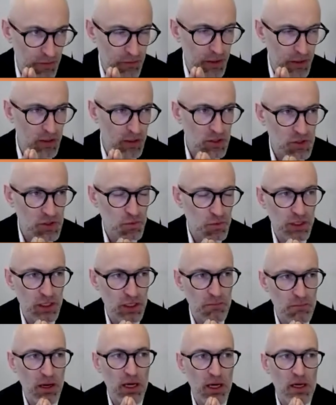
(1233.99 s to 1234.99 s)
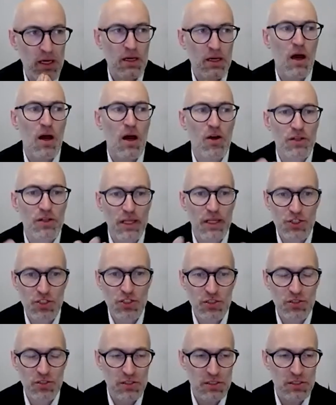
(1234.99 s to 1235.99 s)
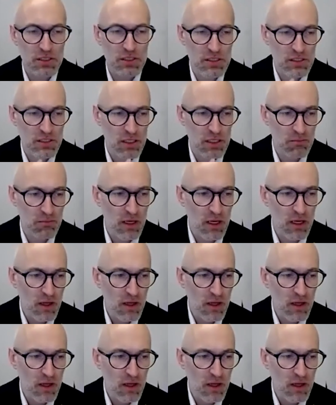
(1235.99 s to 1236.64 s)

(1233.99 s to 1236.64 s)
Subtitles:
because we make our national system